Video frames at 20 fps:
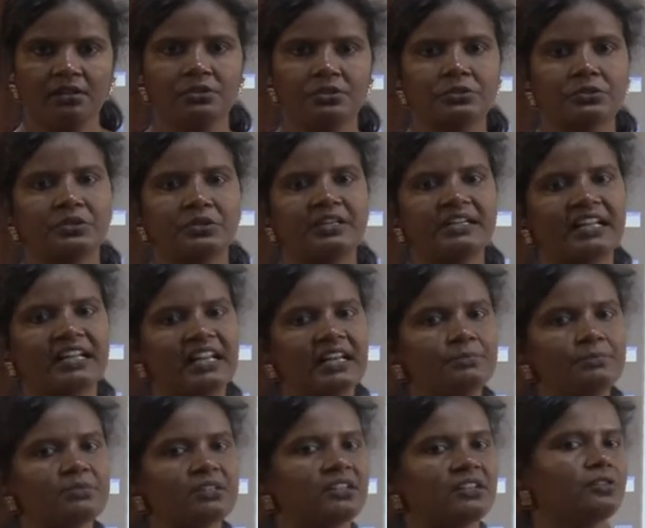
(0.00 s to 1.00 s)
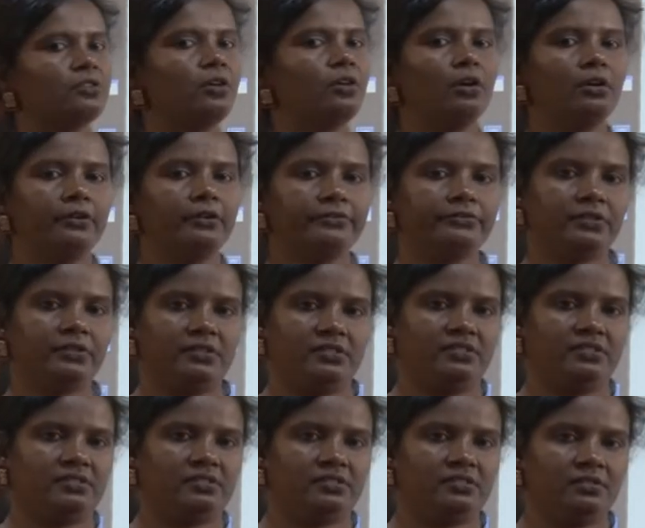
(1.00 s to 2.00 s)
So, it helps in all of
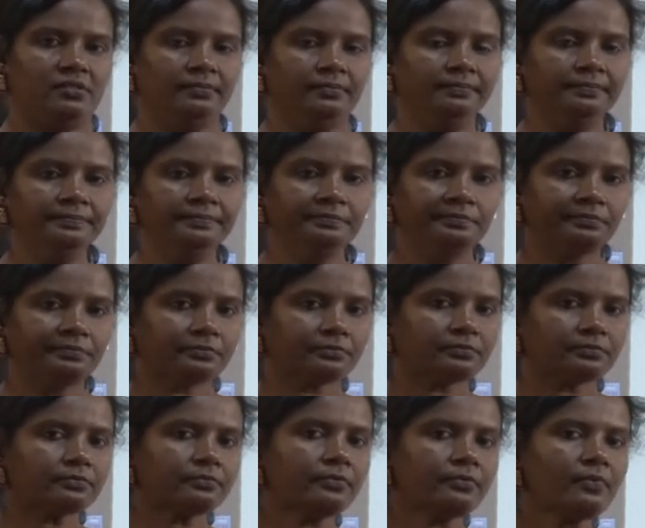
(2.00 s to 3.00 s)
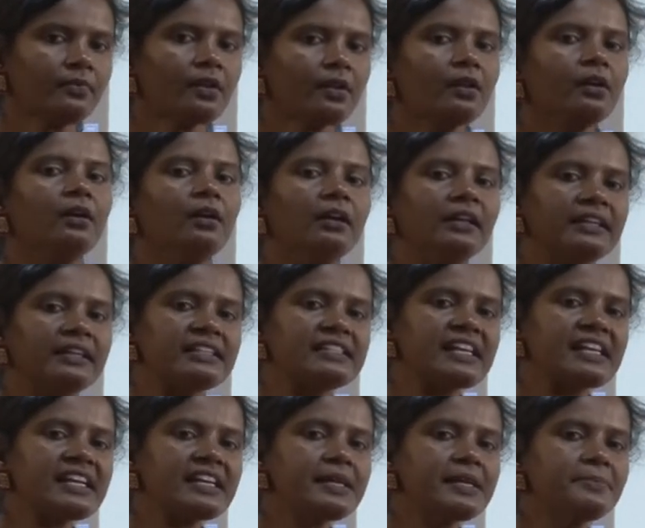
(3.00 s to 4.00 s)
this.
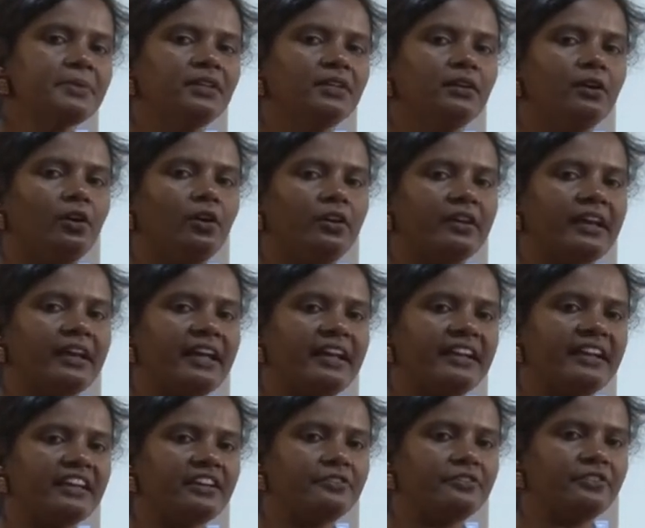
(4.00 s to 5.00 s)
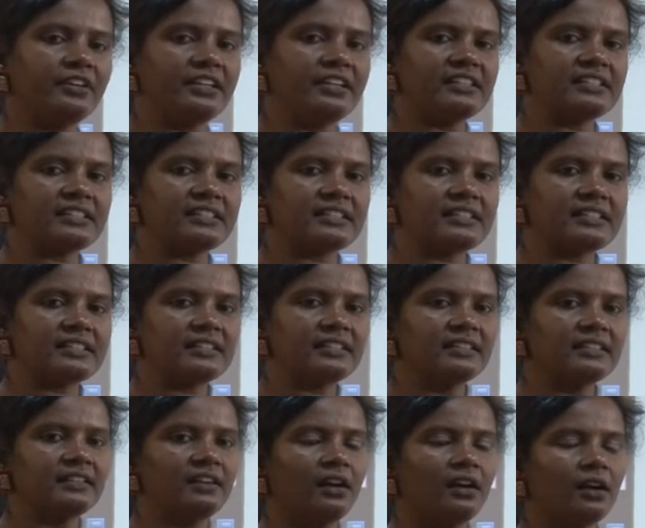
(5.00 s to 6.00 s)
Recyclable organic waste
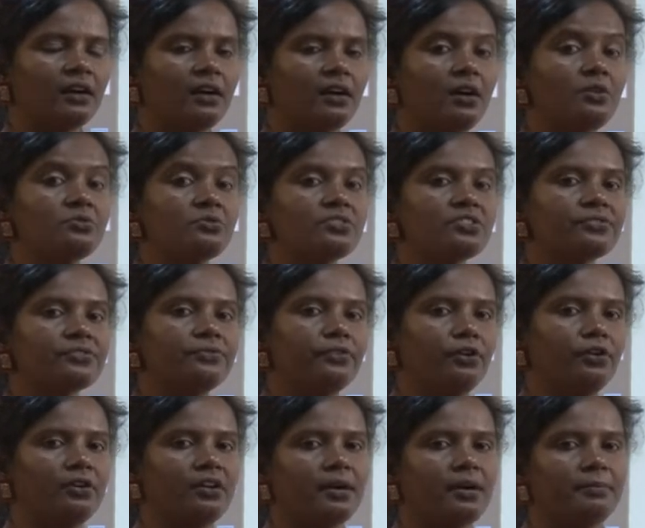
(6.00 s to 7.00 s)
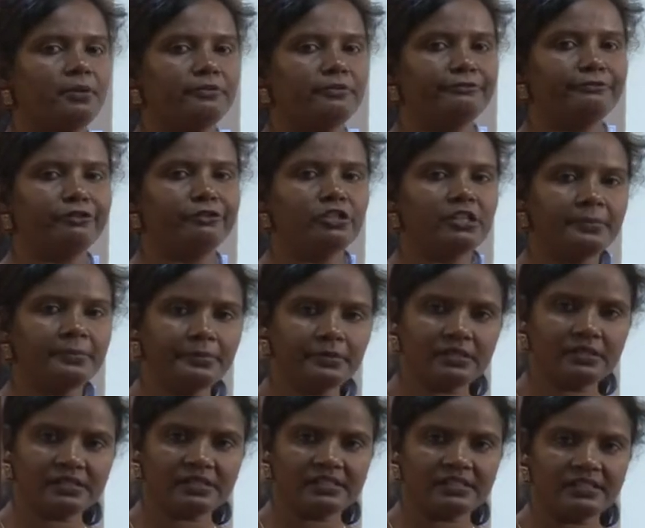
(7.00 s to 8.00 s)
accounts for about 40
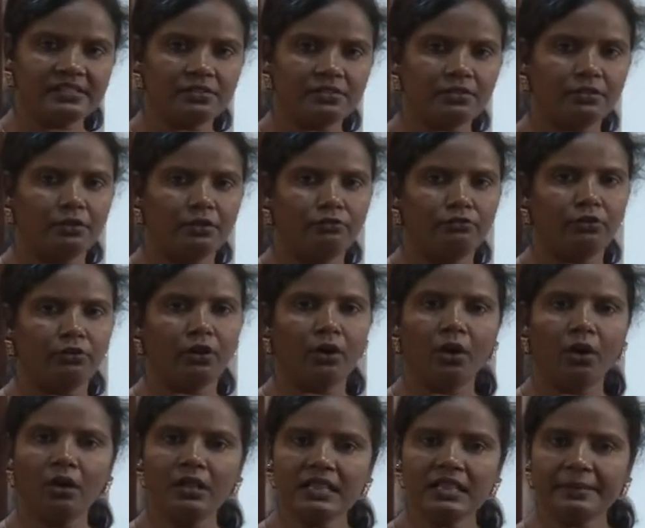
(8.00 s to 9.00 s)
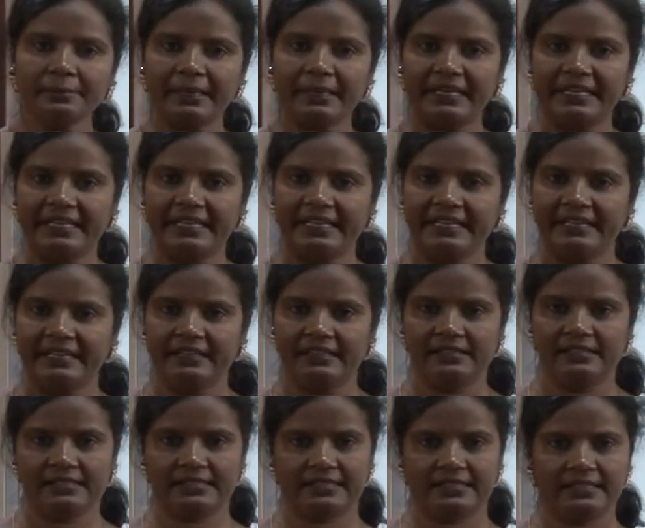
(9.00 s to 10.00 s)
percent of all the
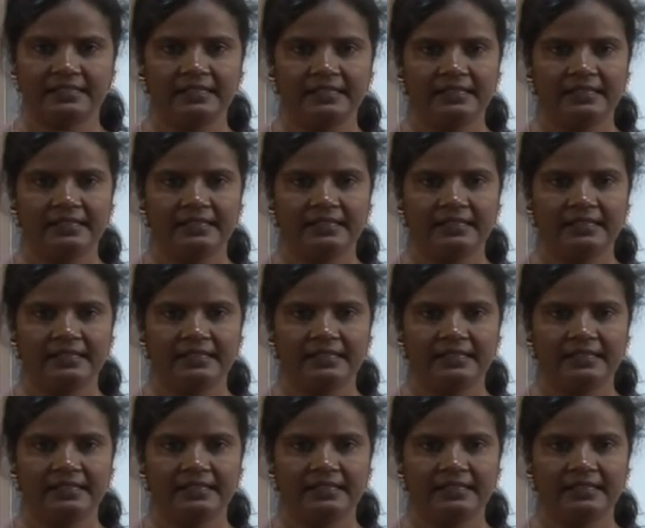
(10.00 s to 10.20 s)
materials